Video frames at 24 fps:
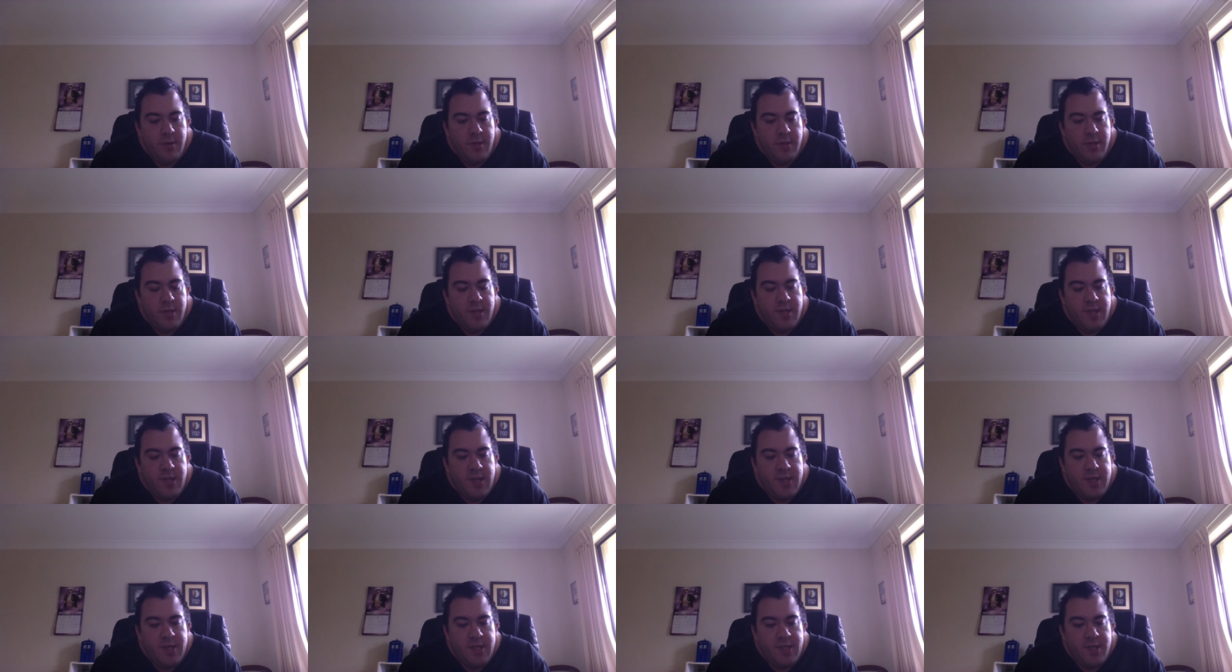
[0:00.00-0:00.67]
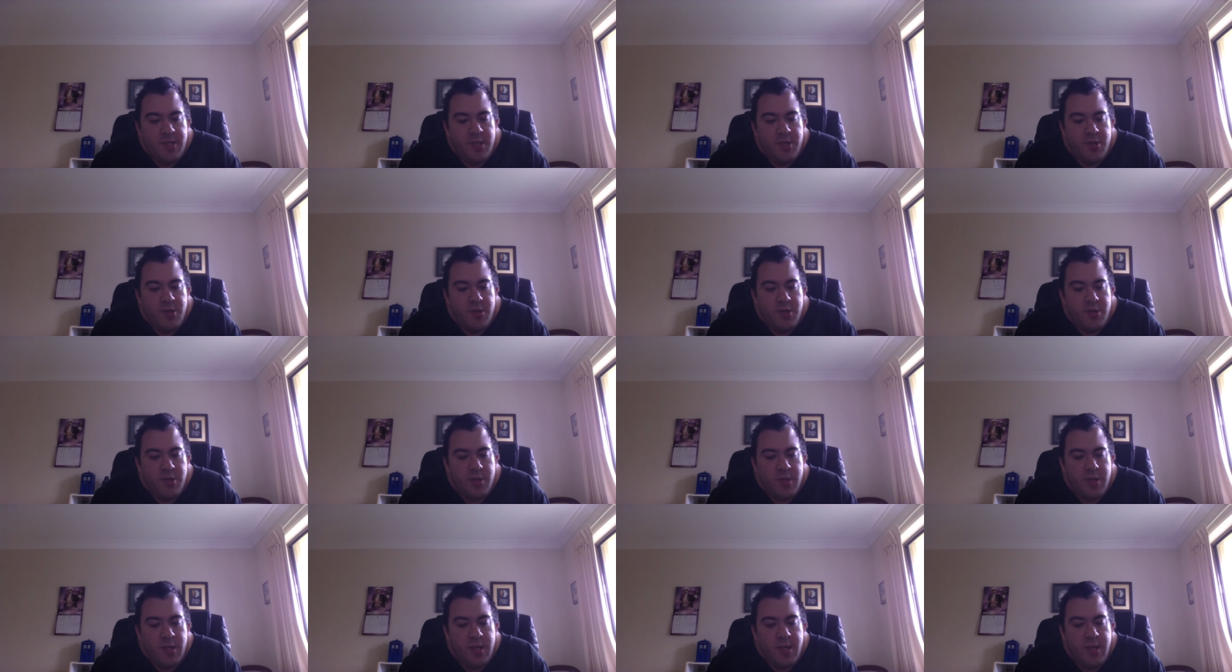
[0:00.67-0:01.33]
Stacey too
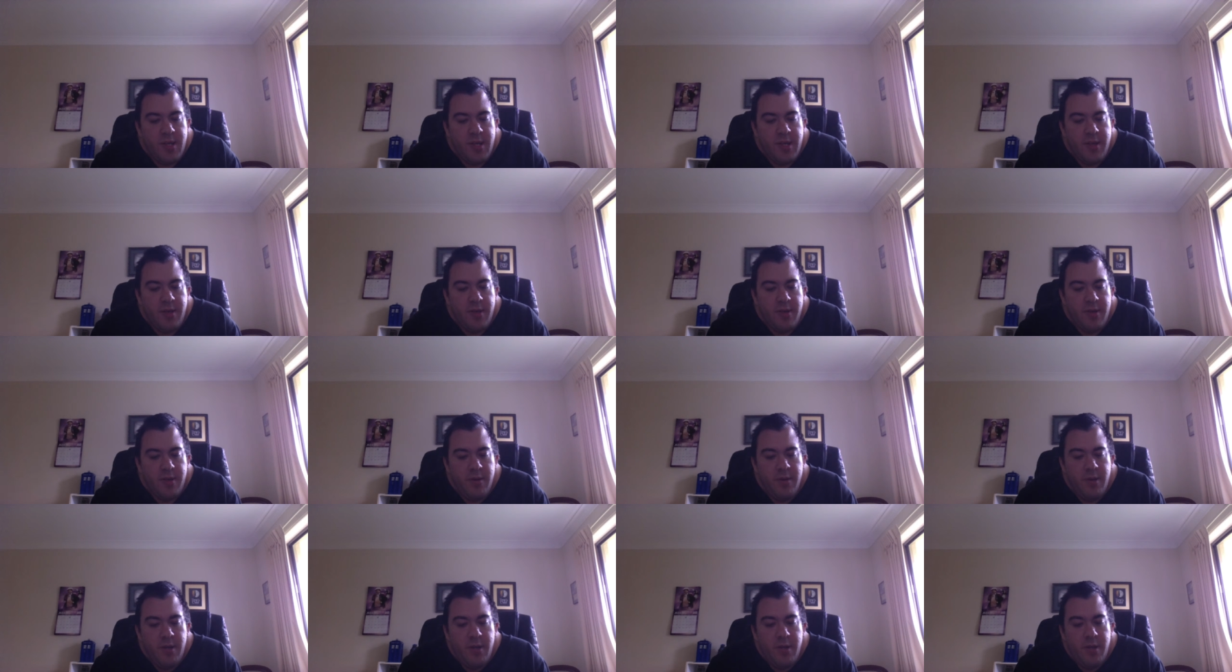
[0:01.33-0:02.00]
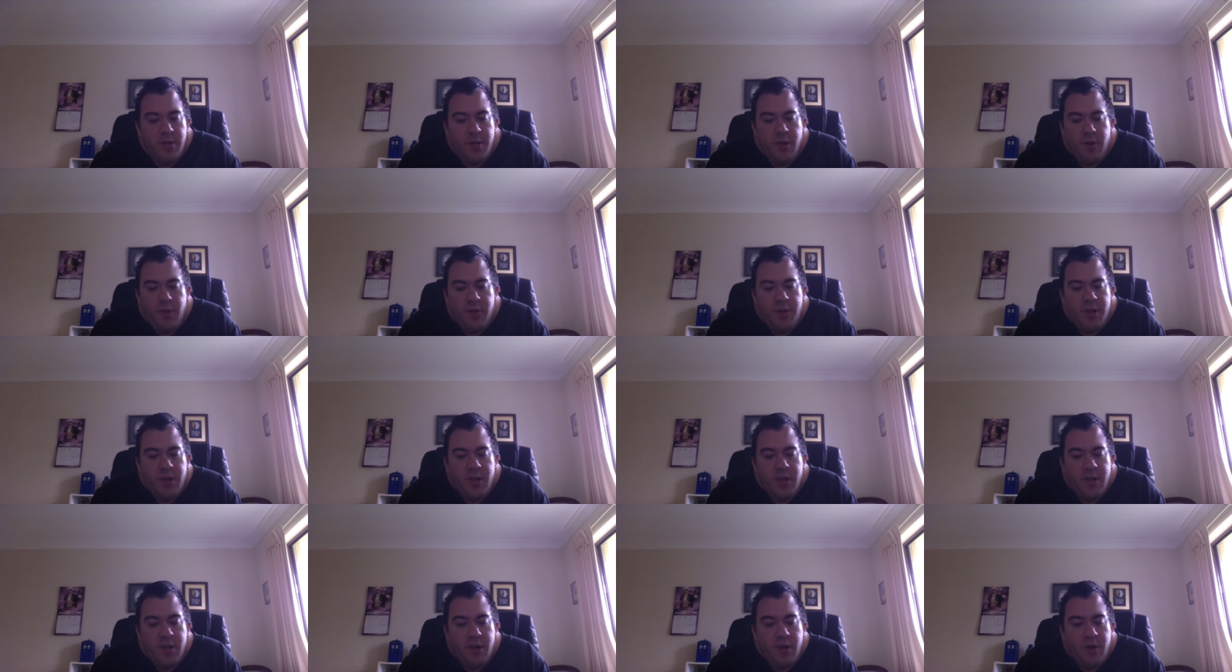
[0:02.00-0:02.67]
shook her head. Not
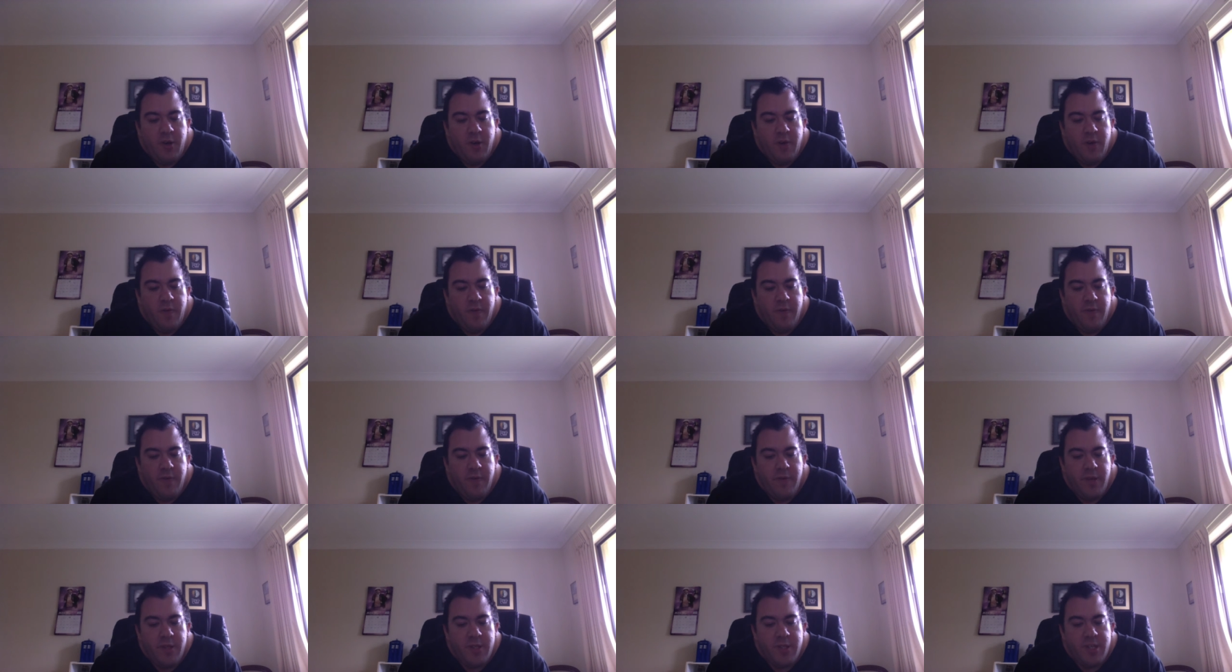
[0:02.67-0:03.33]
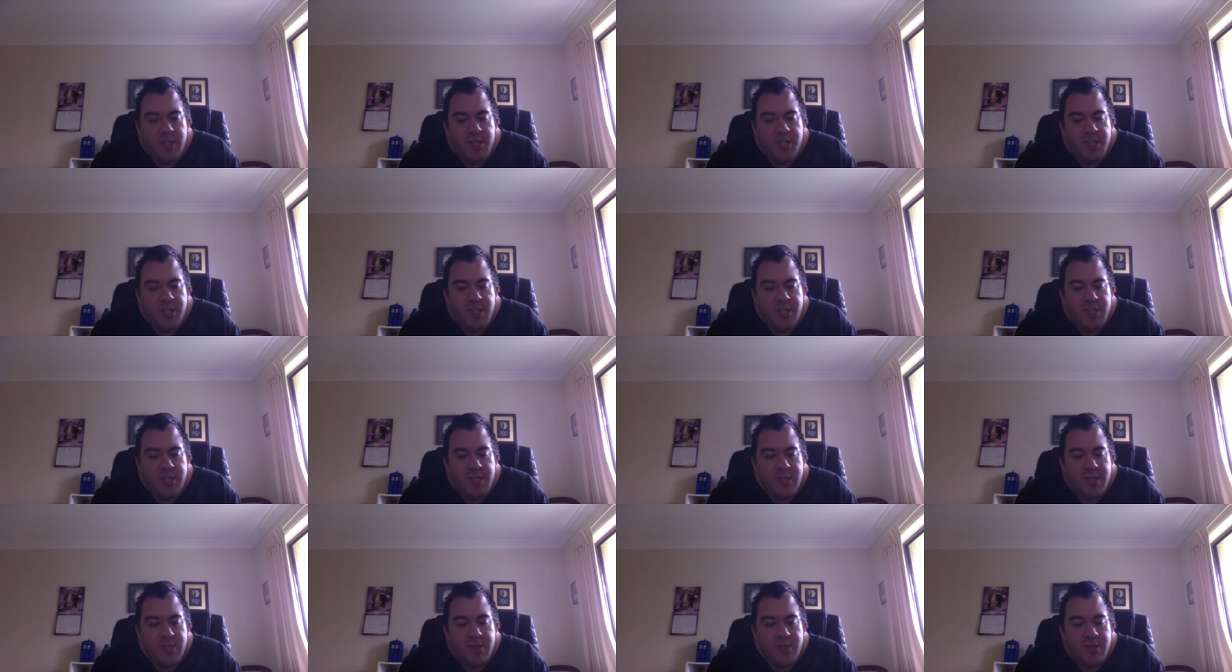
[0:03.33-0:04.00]
that I know of. It's
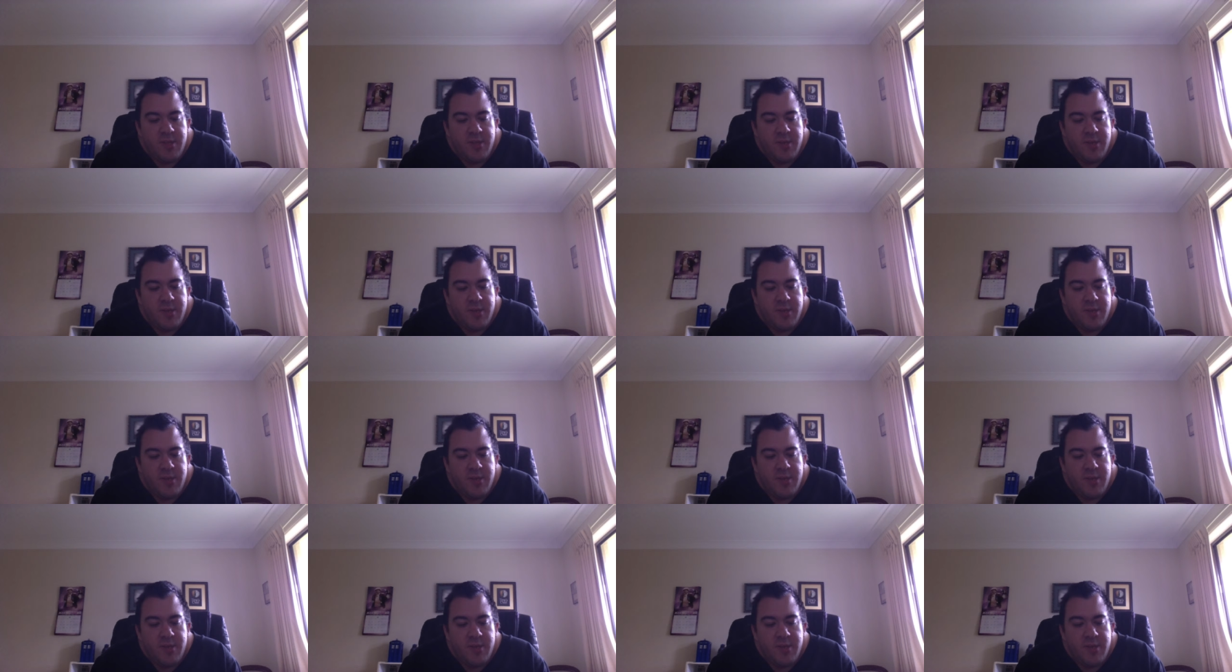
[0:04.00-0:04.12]
just.